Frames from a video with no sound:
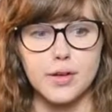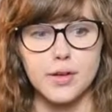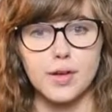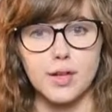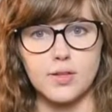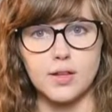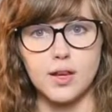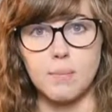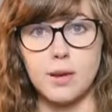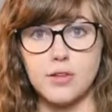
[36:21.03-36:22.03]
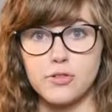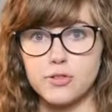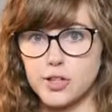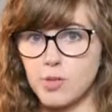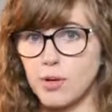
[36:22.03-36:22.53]
It's like a major
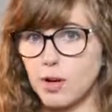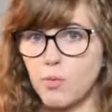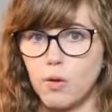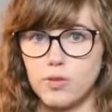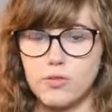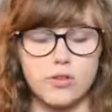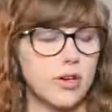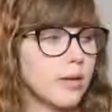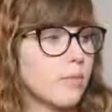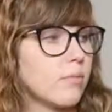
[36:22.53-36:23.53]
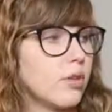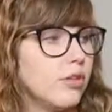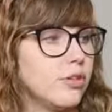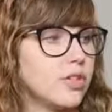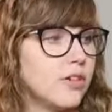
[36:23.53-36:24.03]
scale but on one string
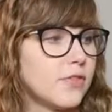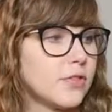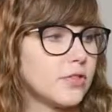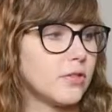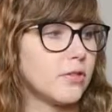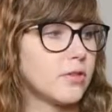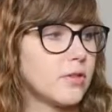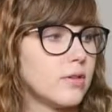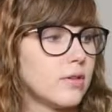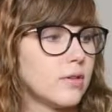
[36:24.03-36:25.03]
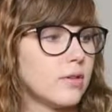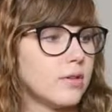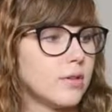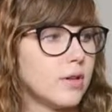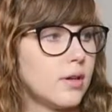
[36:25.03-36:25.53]
and you shift, so it's
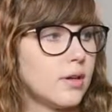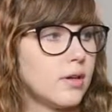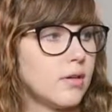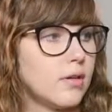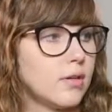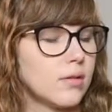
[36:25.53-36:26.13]
one.